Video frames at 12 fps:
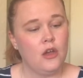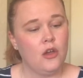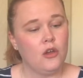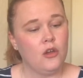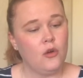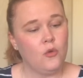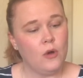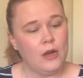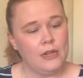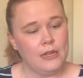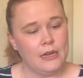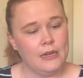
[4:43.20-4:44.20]

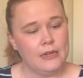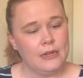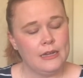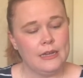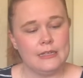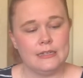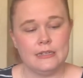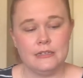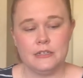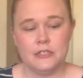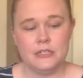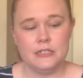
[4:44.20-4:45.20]
Koala is an
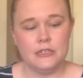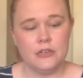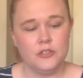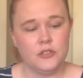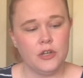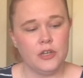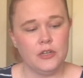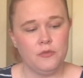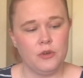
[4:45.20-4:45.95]
indigenous Australian